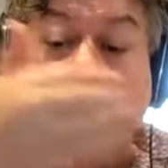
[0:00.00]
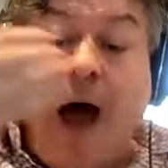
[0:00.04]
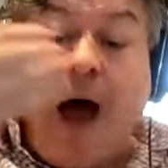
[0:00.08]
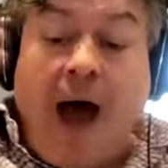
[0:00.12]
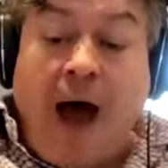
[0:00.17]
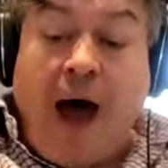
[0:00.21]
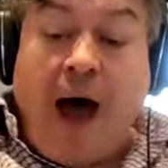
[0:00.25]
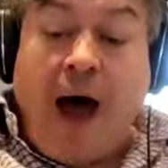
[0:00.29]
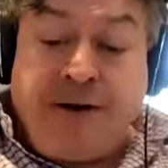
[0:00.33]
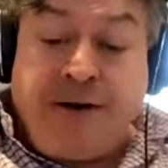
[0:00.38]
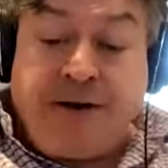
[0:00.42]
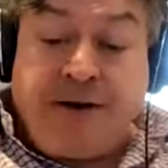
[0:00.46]

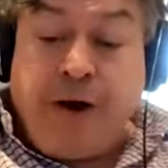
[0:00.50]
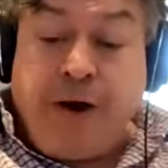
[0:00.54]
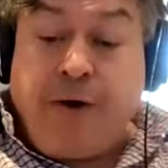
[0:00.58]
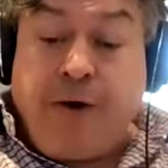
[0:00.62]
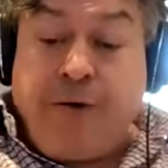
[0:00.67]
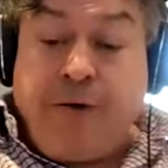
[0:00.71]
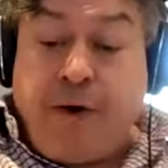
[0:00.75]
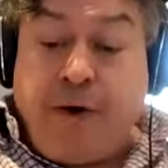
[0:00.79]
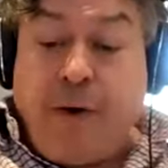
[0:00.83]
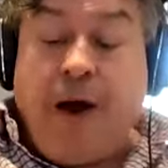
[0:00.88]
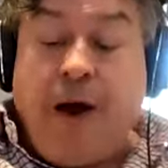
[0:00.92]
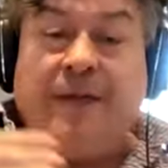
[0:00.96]
And you
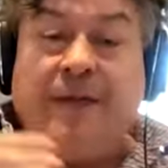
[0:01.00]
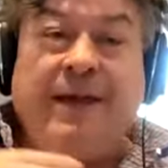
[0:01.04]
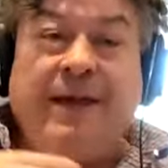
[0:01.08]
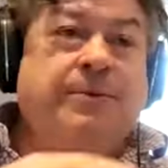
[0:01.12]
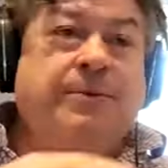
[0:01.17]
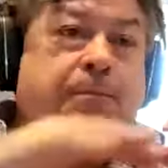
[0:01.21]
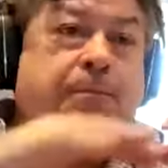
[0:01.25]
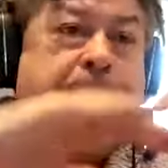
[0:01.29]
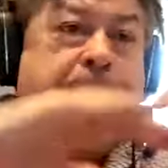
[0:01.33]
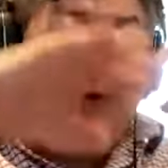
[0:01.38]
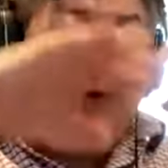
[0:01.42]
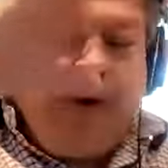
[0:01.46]
know, there's a
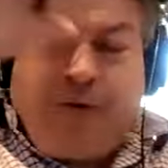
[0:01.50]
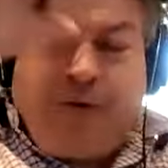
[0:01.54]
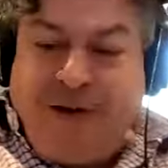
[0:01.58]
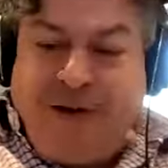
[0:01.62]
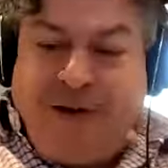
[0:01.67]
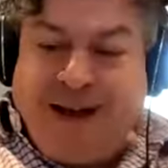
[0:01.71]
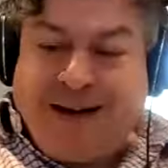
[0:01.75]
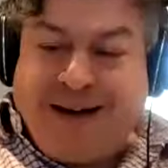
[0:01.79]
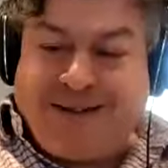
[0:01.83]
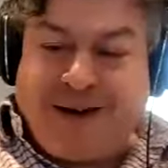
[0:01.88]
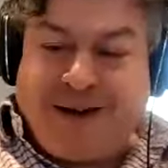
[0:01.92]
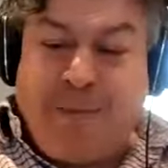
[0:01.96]
beautiful
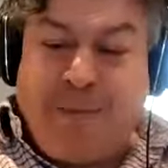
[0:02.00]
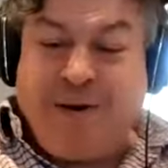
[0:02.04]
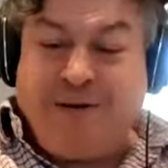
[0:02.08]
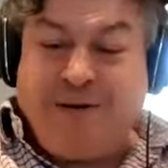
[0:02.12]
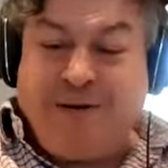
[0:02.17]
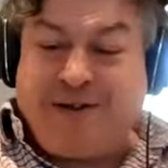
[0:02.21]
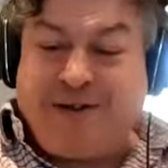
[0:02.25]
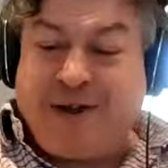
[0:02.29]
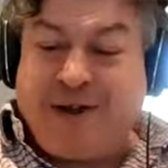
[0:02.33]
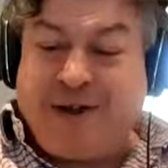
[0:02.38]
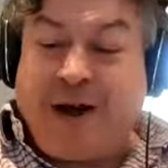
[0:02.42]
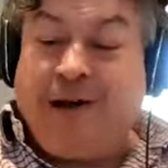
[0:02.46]
example of
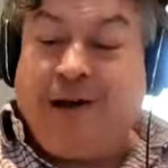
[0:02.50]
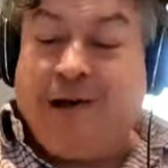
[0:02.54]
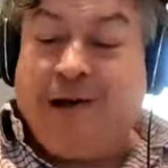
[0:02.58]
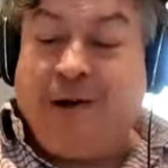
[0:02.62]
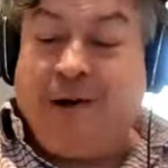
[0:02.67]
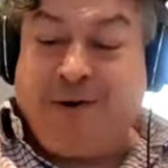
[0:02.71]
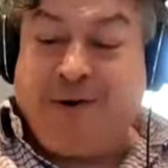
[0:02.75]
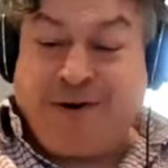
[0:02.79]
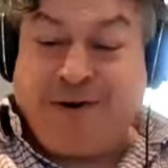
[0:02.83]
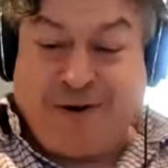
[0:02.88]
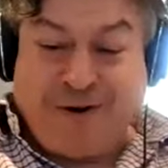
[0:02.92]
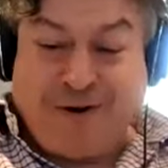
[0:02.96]

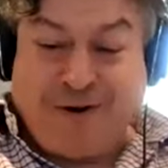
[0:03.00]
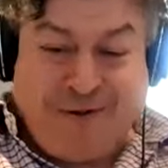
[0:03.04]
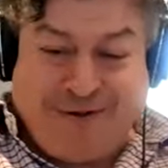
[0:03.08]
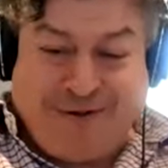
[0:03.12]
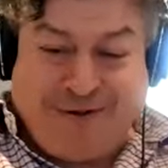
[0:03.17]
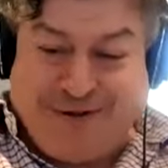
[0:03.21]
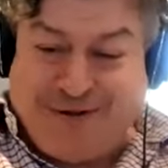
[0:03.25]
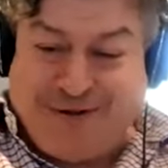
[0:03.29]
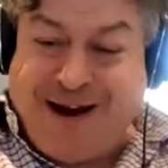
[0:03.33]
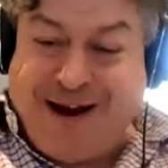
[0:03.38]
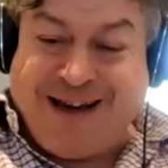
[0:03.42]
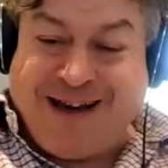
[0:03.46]
psychological
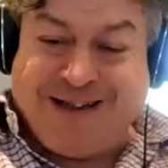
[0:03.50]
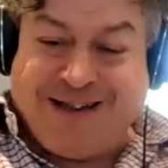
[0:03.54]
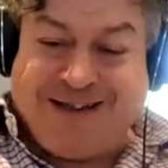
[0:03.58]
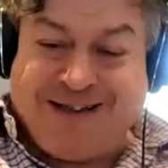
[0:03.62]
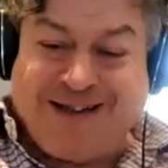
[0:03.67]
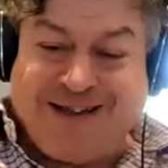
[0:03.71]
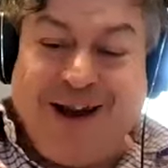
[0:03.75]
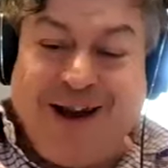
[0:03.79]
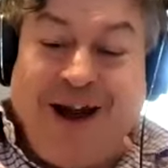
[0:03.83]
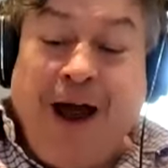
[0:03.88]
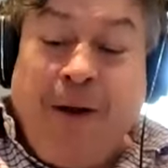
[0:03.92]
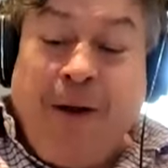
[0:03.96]
triz,
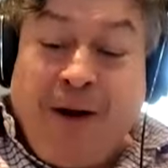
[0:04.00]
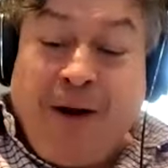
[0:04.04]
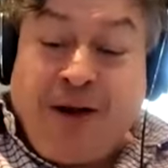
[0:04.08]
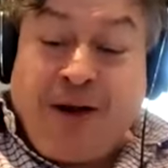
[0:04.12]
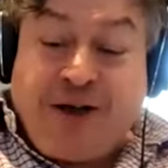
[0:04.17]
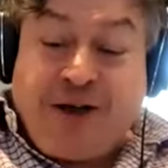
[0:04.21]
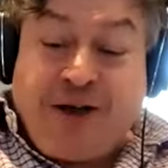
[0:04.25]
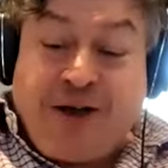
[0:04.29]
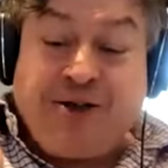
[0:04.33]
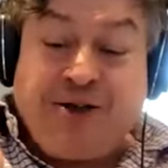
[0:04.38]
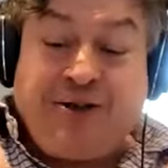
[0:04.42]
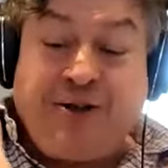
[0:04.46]
which
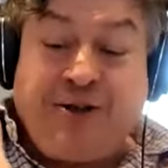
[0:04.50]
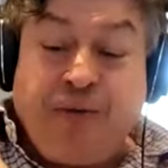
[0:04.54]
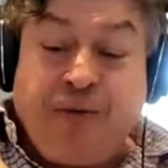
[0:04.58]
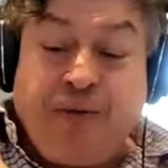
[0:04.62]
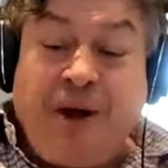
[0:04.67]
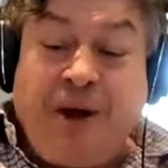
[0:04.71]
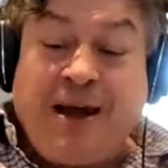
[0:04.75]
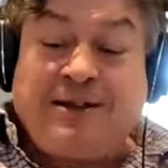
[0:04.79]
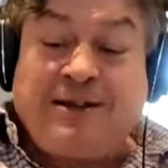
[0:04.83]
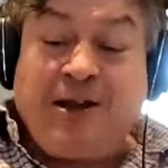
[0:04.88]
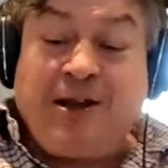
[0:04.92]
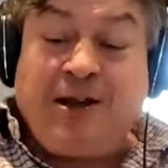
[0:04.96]
is the
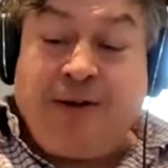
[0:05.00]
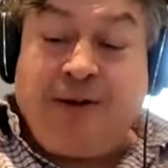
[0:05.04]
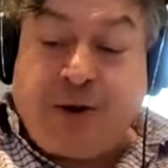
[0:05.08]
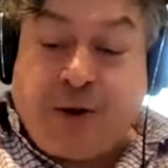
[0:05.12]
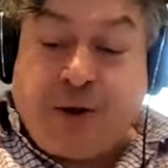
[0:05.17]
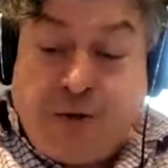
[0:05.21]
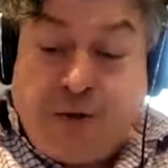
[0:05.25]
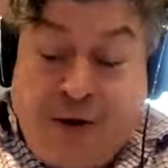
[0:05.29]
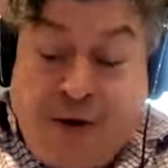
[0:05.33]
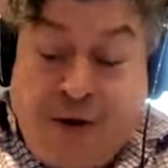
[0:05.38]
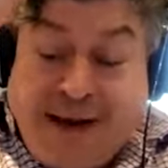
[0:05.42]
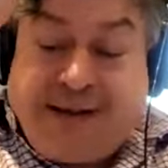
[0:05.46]
res- the
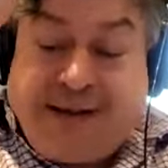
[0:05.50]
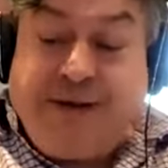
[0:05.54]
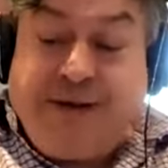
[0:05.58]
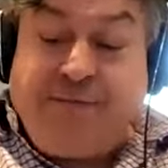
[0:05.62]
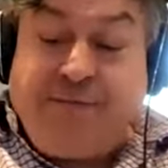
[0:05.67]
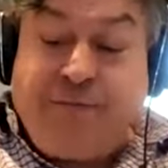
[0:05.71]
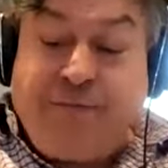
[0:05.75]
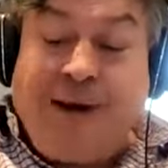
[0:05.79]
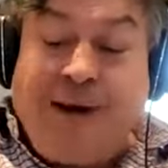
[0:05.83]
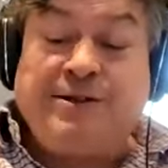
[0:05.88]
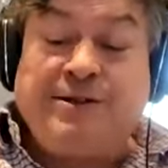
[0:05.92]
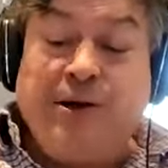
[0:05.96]
creative
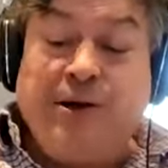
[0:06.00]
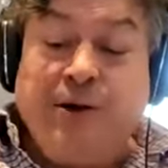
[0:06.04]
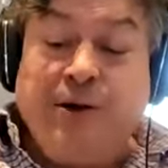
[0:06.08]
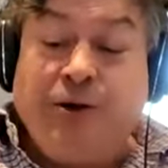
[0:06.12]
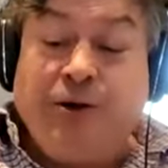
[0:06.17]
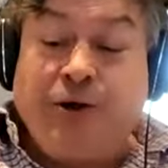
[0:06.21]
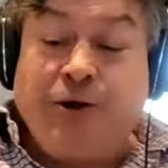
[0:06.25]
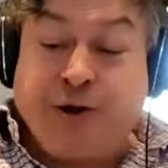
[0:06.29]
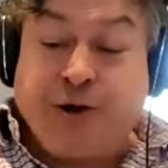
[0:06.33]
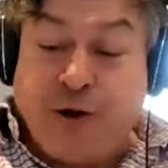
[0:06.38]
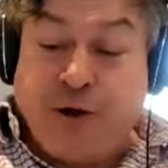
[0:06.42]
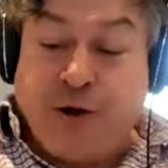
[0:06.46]

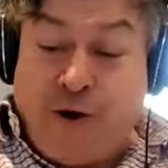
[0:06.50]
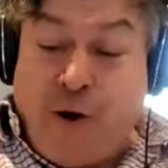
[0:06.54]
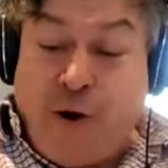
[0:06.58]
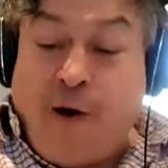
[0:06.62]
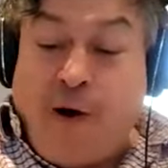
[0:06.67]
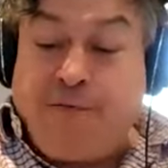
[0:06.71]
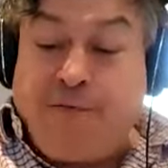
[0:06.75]
resolution of an